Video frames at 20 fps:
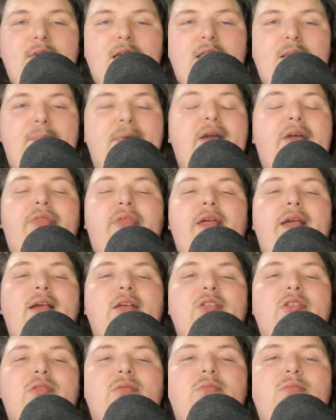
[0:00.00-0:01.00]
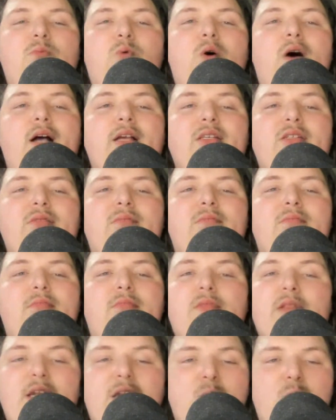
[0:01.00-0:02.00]
And the big things was
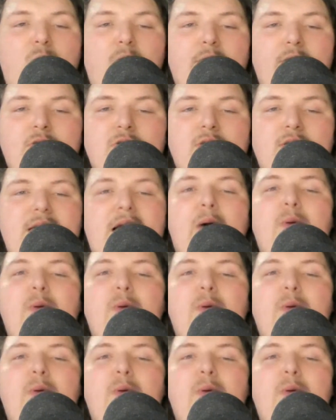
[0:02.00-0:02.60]
Lindy Waters.